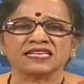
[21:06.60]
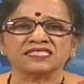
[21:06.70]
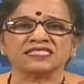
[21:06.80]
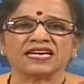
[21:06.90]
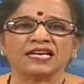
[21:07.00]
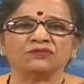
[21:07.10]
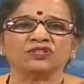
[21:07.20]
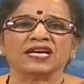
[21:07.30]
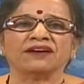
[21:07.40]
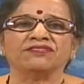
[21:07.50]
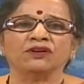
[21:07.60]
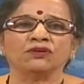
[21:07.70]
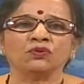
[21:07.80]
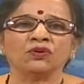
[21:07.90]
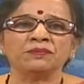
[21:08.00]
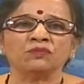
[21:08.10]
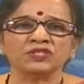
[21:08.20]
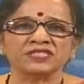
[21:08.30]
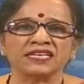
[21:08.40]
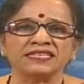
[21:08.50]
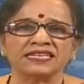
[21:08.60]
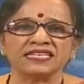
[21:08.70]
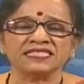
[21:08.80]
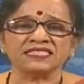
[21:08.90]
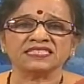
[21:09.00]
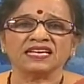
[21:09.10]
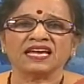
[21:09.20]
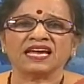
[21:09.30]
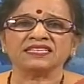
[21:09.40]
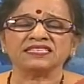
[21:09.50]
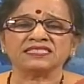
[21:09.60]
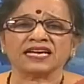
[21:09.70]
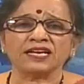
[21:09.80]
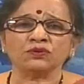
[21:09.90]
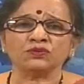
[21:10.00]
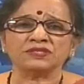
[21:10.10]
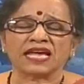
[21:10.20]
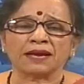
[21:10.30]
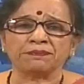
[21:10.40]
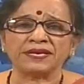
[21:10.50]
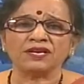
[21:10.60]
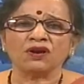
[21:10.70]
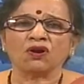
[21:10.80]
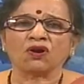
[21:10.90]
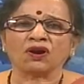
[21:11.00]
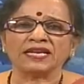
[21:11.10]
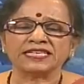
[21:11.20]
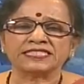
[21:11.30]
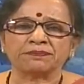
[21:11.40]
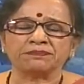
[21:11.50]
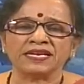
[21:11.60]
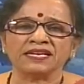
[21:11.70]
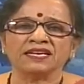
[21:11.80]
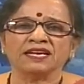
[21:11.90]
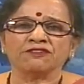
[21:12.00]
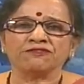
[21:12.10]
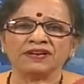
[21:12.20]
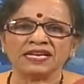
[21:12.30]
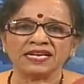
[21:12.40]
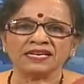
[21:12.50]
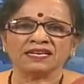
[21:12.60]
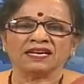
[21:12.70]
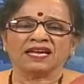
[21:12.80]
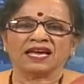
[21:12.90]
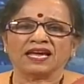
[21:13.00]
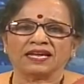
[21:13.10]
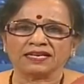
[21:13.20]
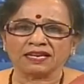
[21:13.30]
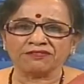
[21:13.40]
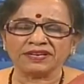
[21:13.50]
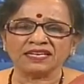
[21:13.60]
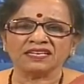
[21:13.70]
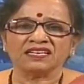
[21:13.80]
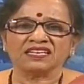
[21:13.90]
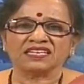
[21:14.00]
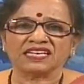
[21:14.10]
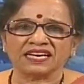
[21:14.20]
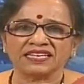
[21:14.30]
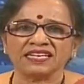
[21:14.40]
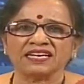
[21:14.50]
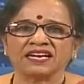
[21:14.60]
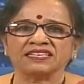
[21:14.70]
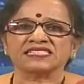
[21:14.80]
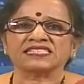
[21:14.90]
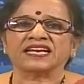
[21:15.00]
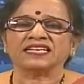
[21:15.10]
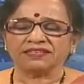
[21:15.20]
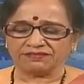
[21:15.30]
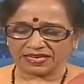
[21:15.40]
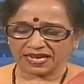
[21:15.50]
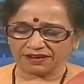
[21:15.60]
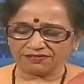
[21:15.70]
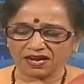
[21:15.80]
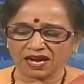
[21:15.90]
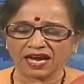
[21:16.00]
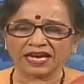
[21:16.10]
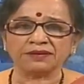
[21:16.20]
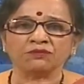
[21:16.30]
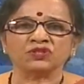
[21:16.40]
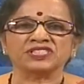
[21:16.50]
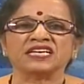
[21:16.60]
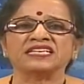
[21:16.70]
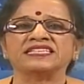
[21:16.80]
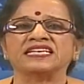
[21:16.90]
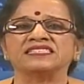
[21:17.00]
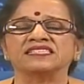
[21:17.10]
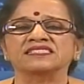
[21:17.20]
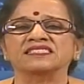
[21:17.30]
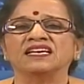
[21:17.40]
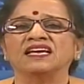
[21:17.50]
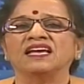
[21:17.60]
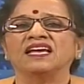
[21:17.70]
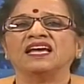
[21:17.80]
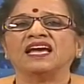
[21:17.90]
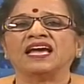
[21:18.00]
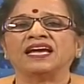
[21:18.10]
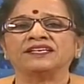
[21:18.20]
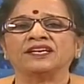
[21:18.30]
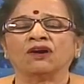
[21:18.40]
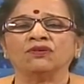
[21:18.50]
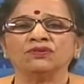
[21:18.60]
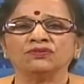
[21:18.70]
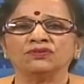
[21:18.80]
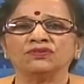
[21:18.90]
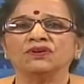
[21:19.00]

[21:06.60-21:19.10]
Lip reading: Such a child would have low emotional intelligence, and the child who is happy, all accepting, willing, loving, caring, understanding will have high emotional intelligence. And now